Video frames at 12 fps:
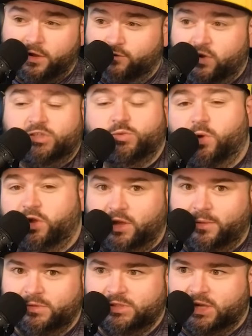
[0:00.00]
Vince
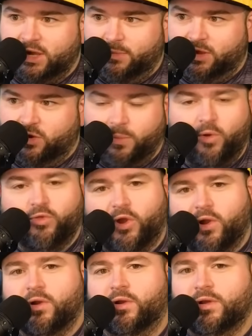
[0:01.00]
Williams, I mean, they're both
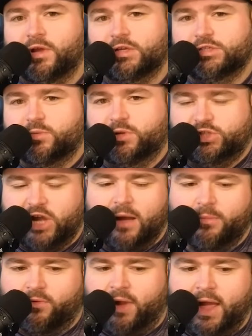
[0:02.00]
hurt. So with Ja
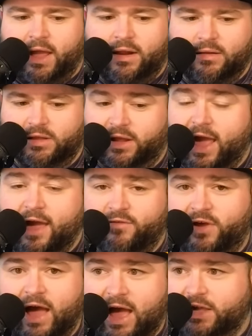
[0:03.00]
Morant going to have
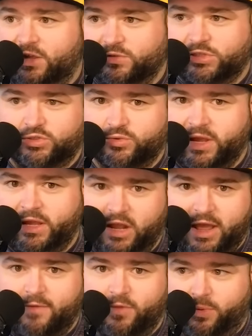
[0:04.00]
a high usage rate,
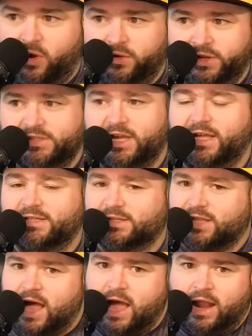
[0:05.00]
going to have the ball in his hands a
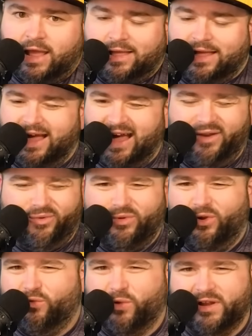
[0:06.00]
lot, I don't
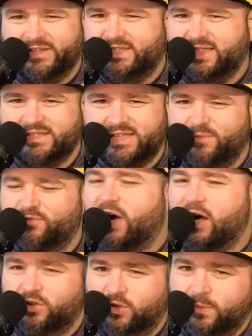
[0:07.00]
know if we're going to see the same
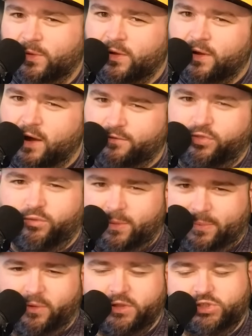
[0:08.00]
volume of
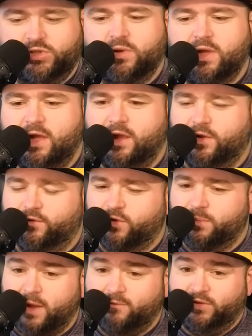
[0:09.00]
three-point shooting here
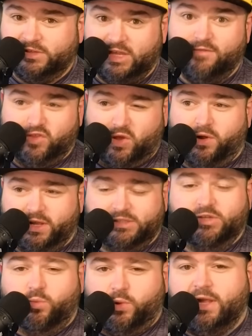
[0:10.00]
from Memphis, even though it is
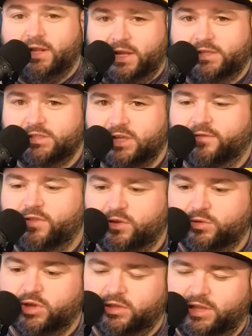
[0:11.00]
the weakness of the
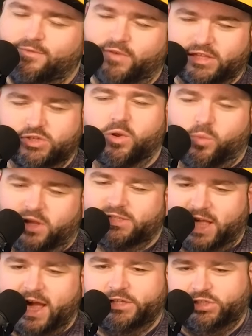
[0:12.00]
Utah defense, or it was
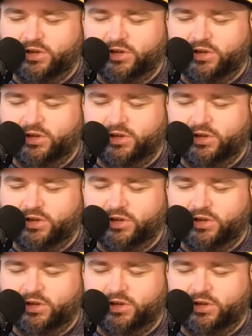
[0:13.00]
last year,